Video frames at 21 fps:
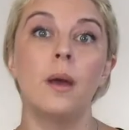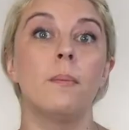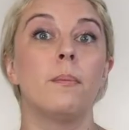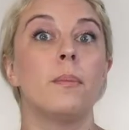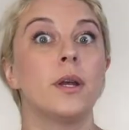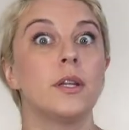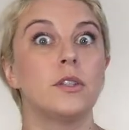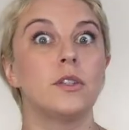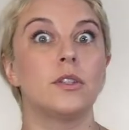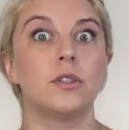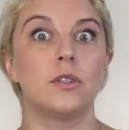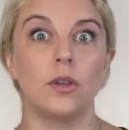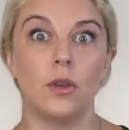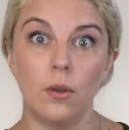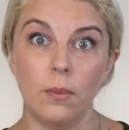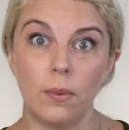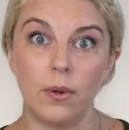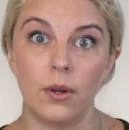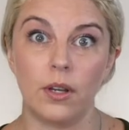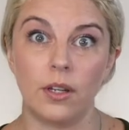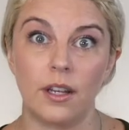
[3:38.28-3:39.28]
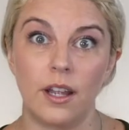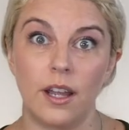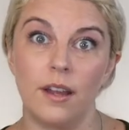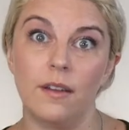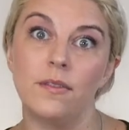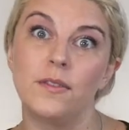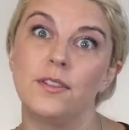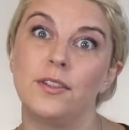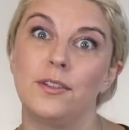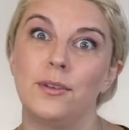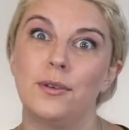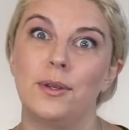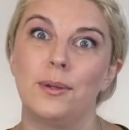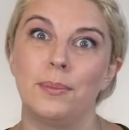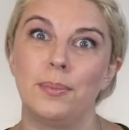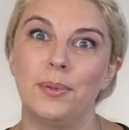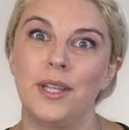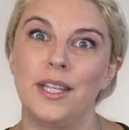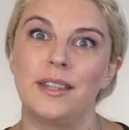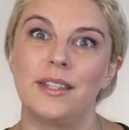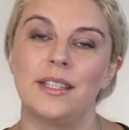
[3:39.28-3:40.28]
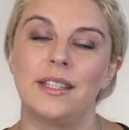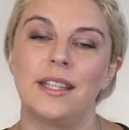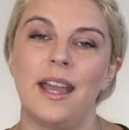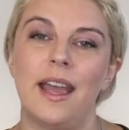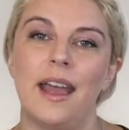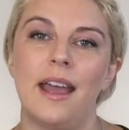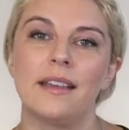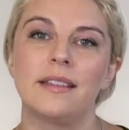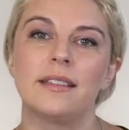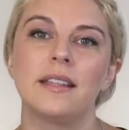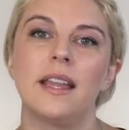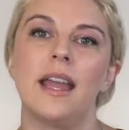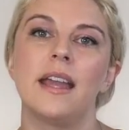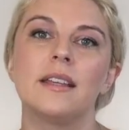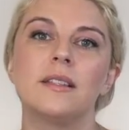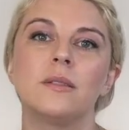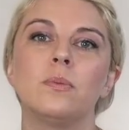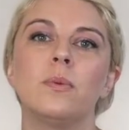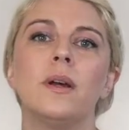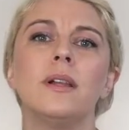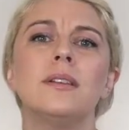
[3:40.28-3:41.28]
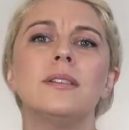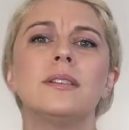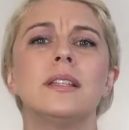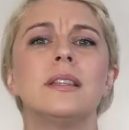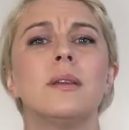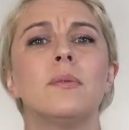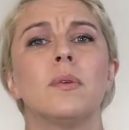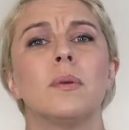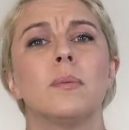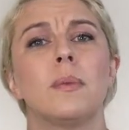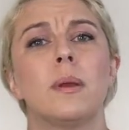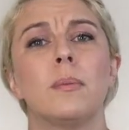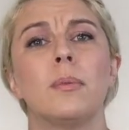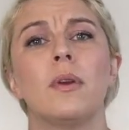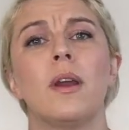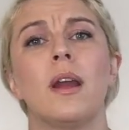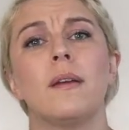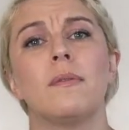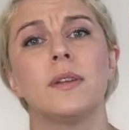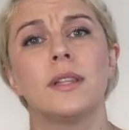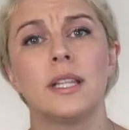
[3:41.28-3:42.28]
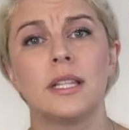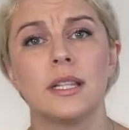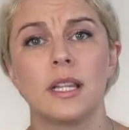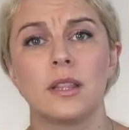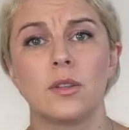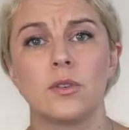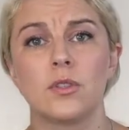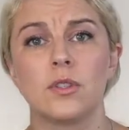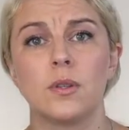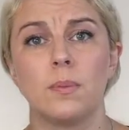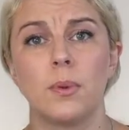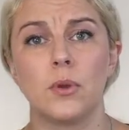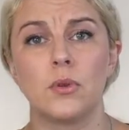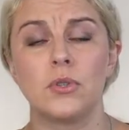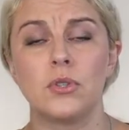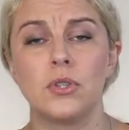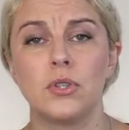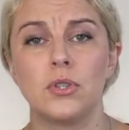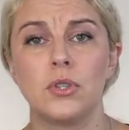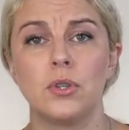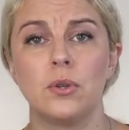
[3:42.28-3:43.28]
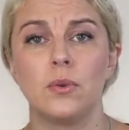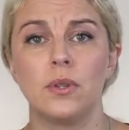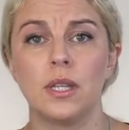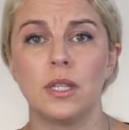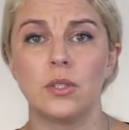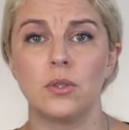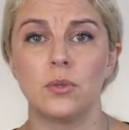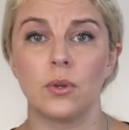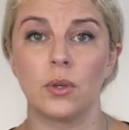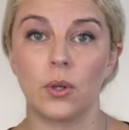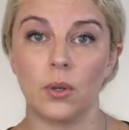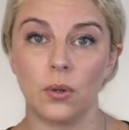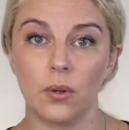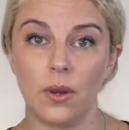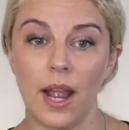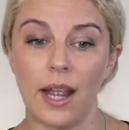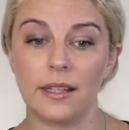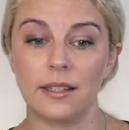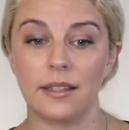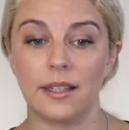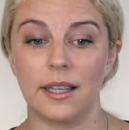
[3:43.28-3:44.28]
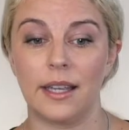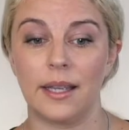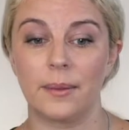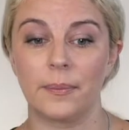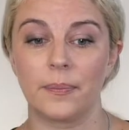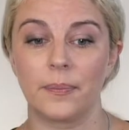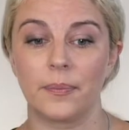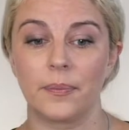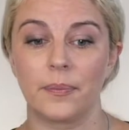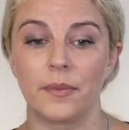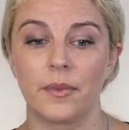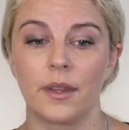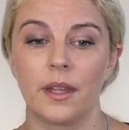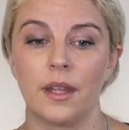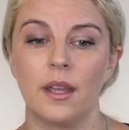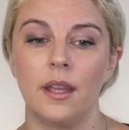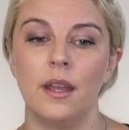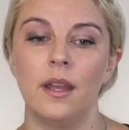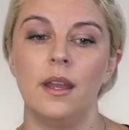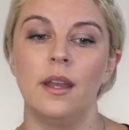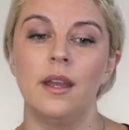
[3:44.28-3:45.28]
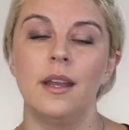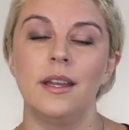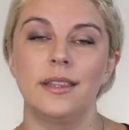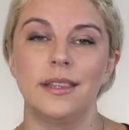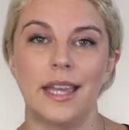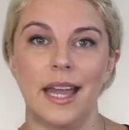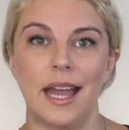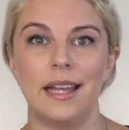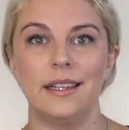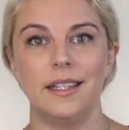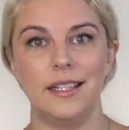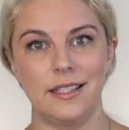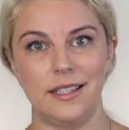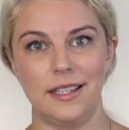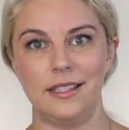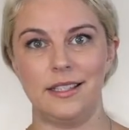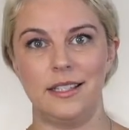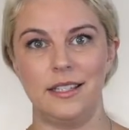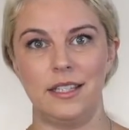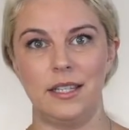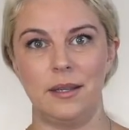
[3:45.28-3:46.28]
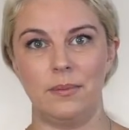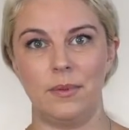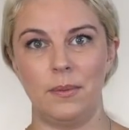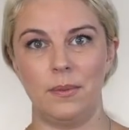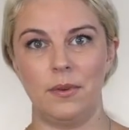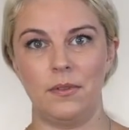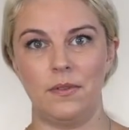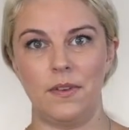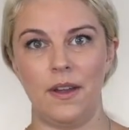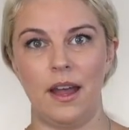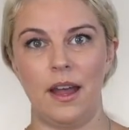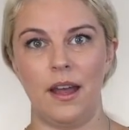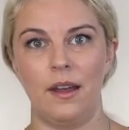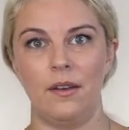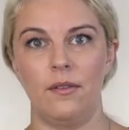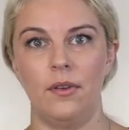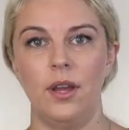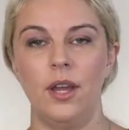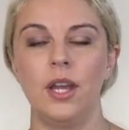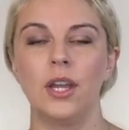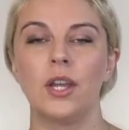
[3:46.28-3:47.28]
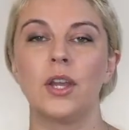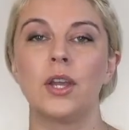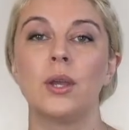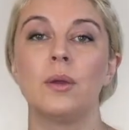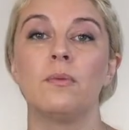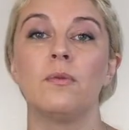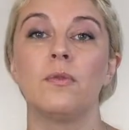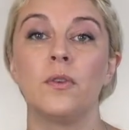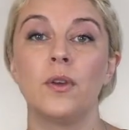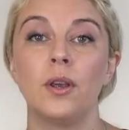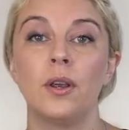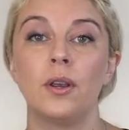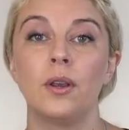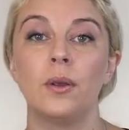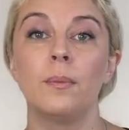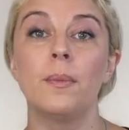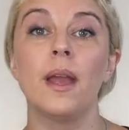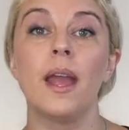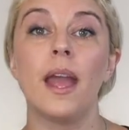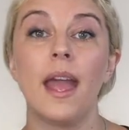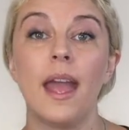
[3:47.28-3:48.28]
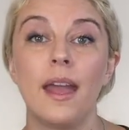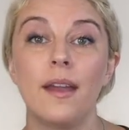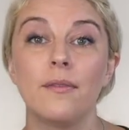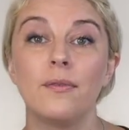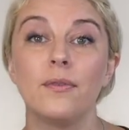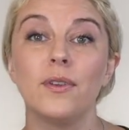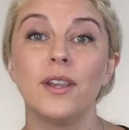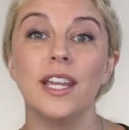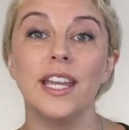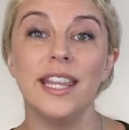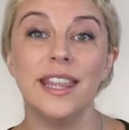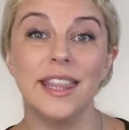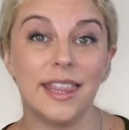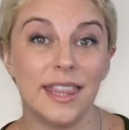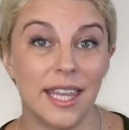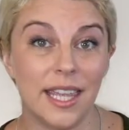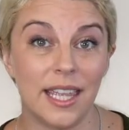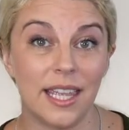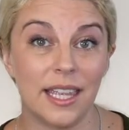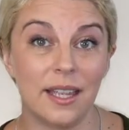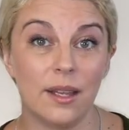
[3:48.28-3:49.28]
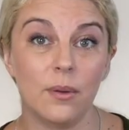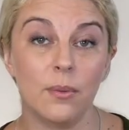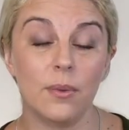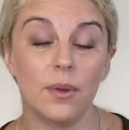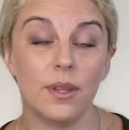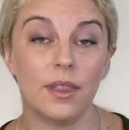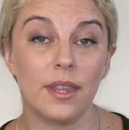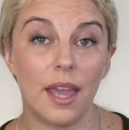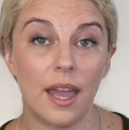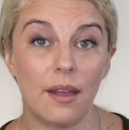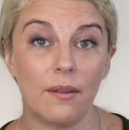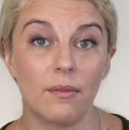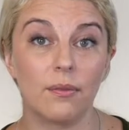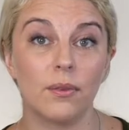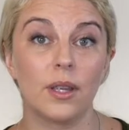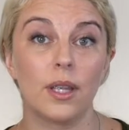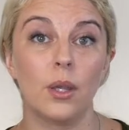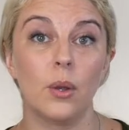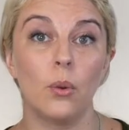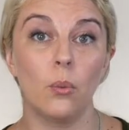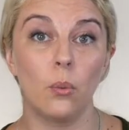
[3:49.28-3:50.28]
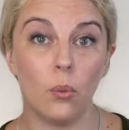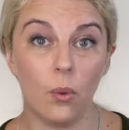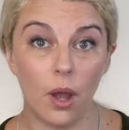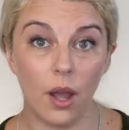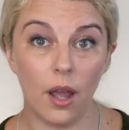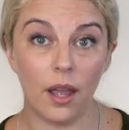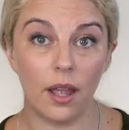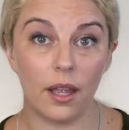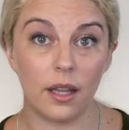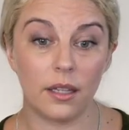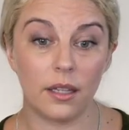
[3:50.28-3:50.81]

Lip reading: but sober enough to complete the task, as well as that they remember everything that they're supposed to do and they do it correctly. That leads us to tip number 5. Confirm everything with everyone.